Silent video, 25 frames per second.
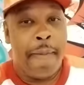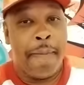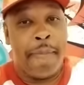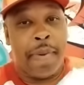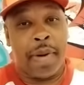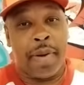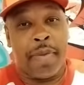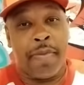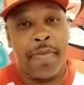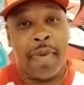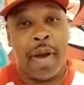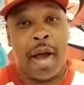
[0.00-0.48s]

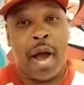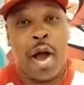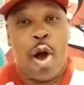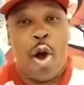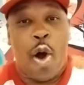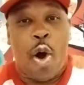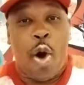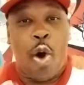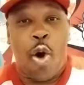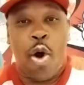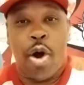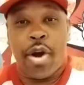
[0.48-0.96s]
but my
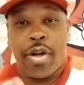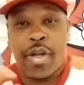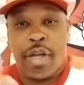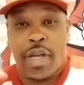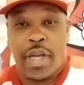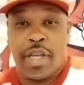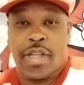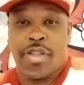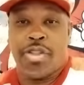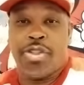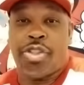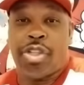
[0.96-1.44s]
heart
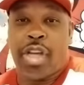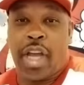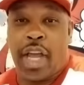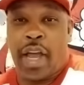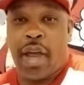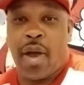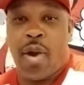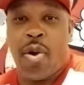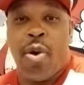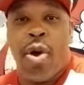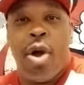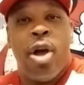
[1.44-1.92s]
in
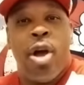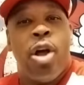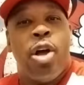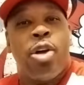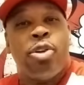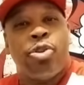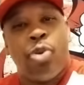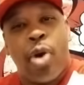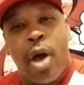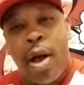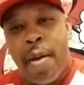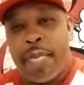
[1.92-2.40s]
jail,
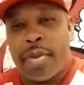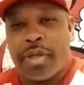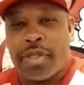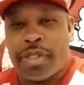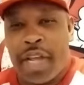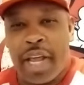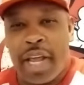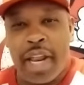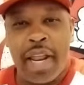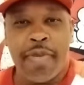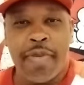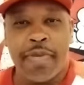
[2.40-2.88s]
so I'm going to
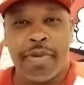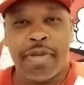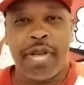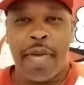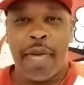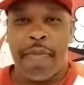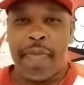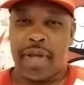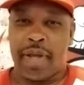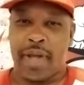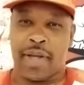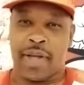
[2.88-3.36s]
send him
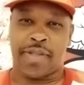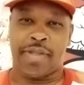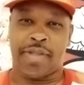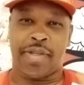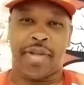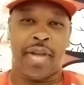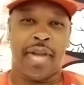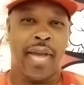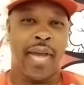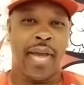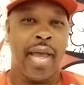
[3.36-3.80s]
some of this.